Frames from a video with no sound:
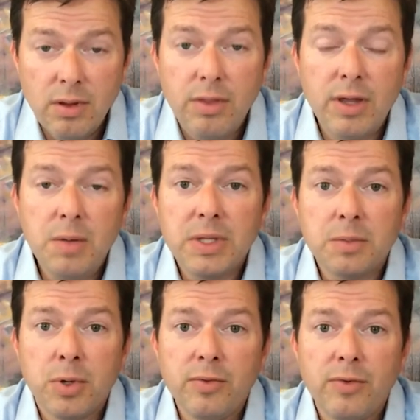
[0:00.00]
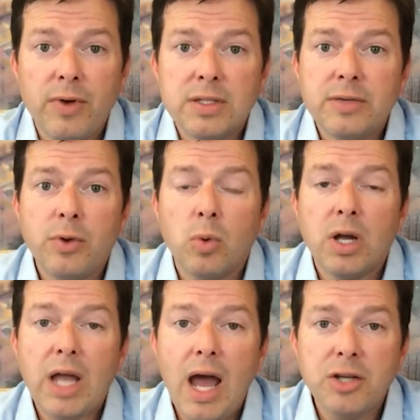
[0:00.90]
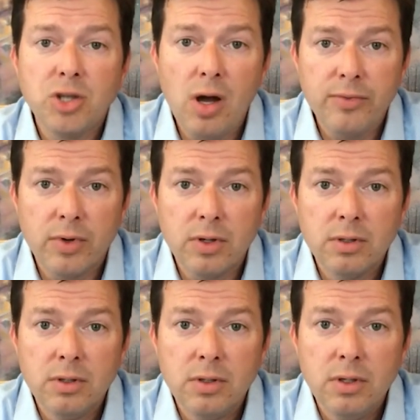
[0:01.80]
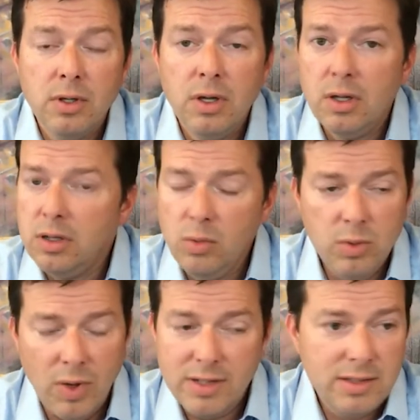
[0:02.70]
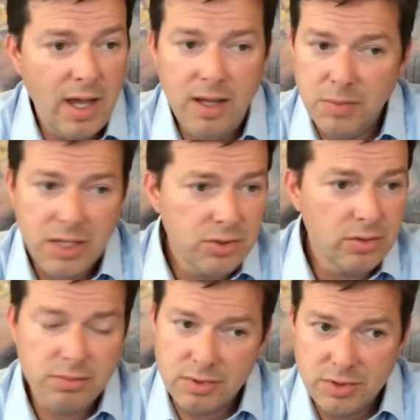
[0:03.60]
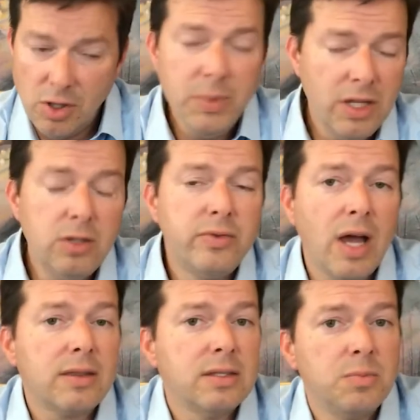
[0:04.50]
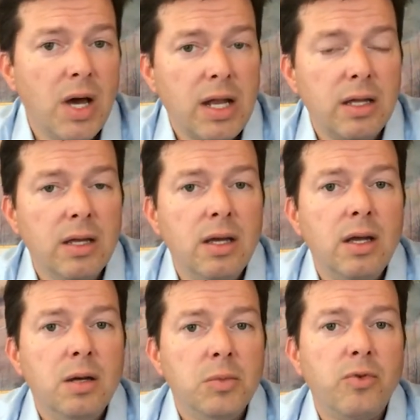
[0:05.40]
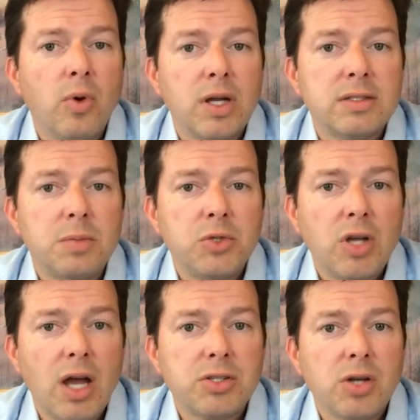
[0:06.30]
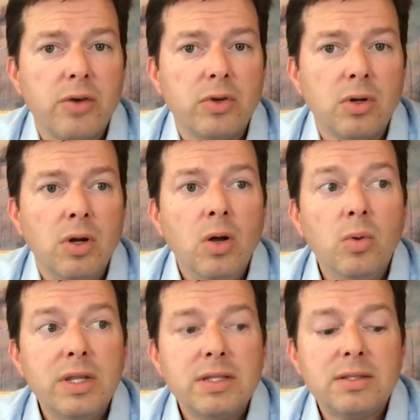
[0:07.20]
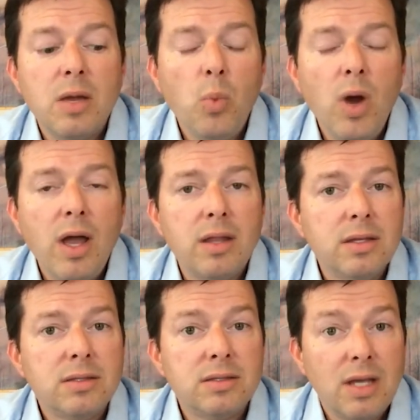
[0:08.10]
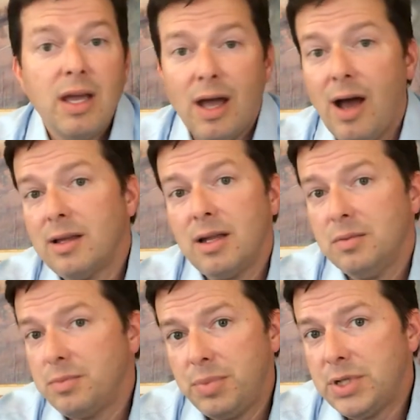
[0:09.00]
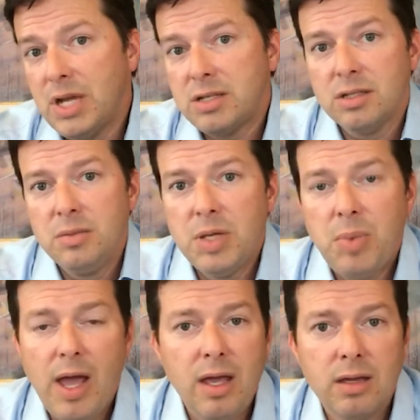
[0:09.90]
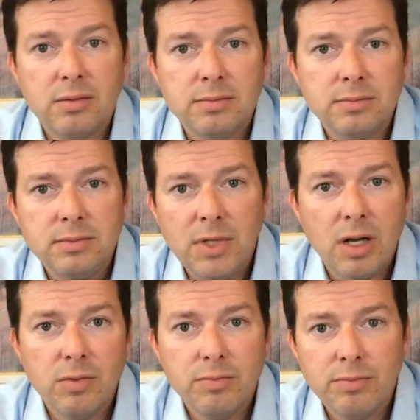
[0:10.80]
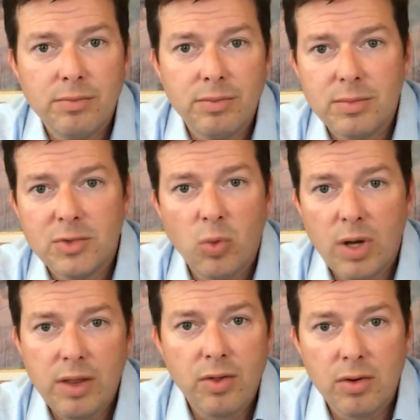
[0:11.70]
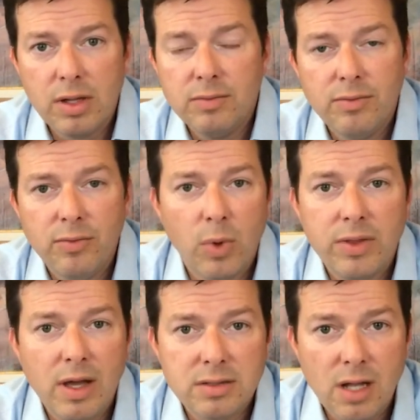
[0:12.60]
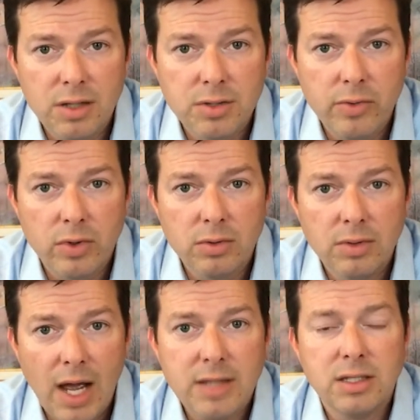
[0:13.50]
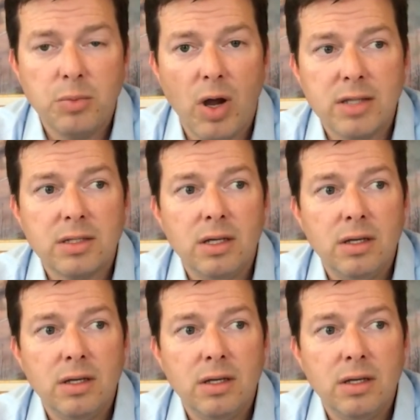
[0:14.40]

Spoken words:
Think about the proof of funds. If it were a cash offer, you would want to say, hey, show me that you've got this money before I accept your cash offer. Well, in the same way, this is saying I'm going to potentially be paying, $20,000, $30,000, $40,000 over asking price.